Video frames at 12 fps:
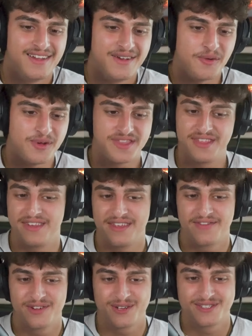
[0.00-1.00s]
With the
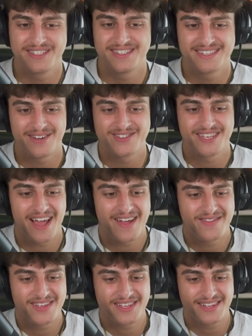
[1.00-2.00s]
difficulties I was
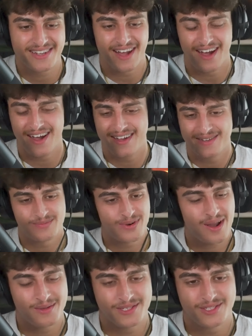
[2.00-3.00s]
having, it
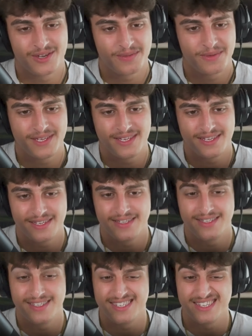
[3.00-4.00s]
probably took
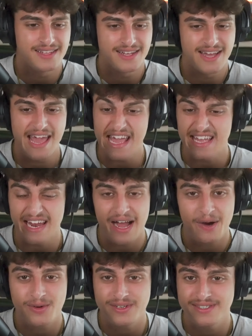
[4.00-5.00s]
me 8
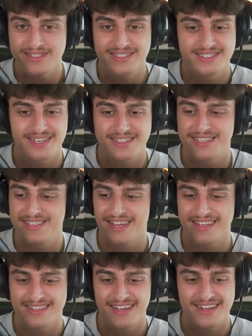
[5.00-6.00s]
hours, something
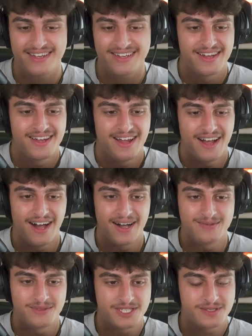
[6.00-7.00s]
like that.
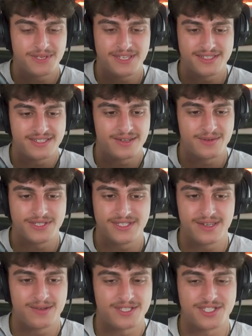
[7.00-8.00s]
Just because it
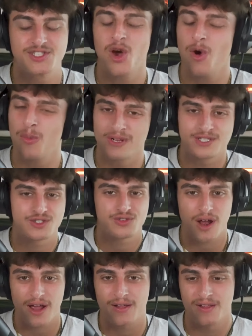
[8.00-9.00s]
was so much
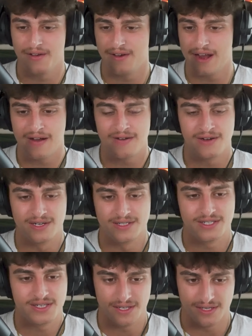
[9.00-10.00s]
trial and error
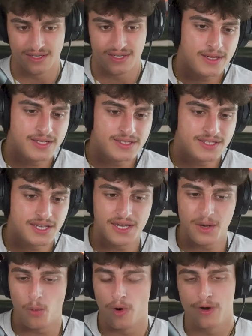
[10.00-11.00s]

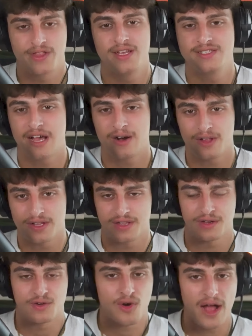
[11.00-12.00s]
to work things out, like the
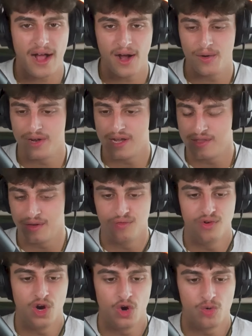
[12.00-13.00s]
crowd and the
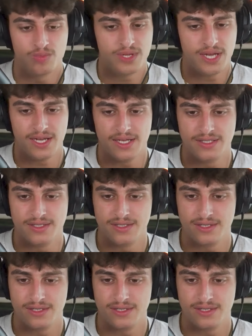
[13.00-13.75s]
rope, and